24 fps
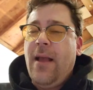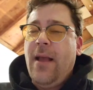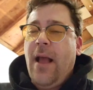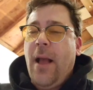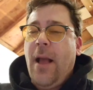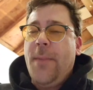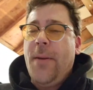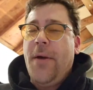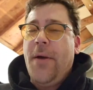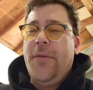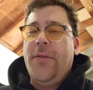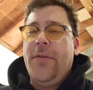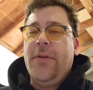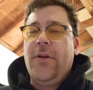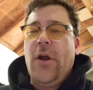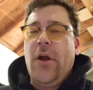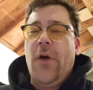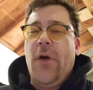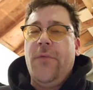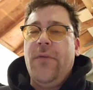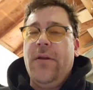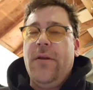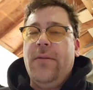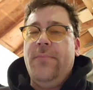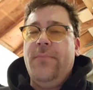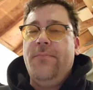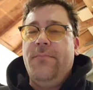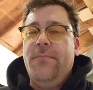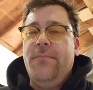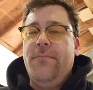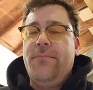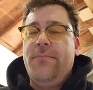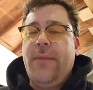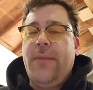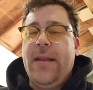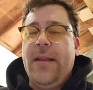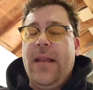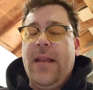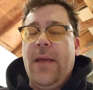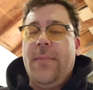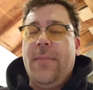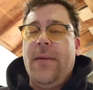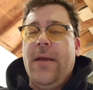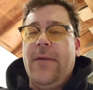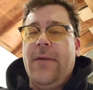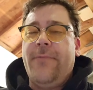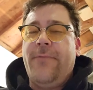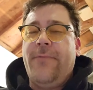the COVID
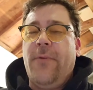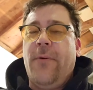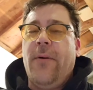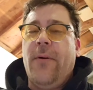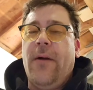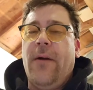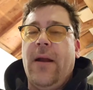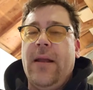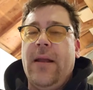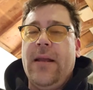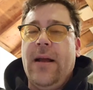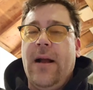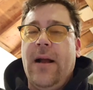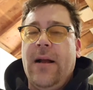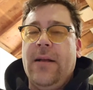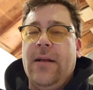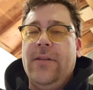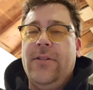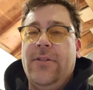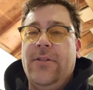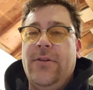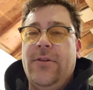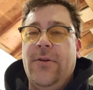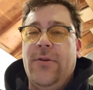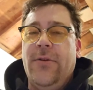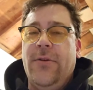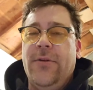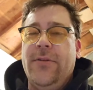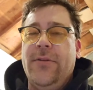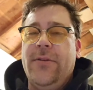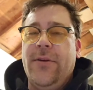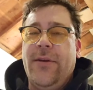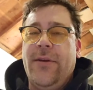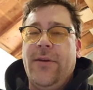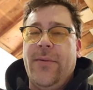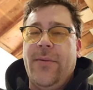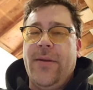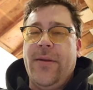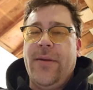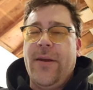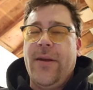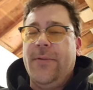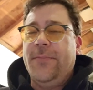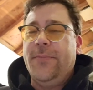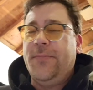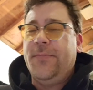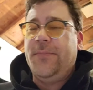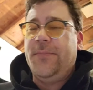pandemic for a young student. So here we go.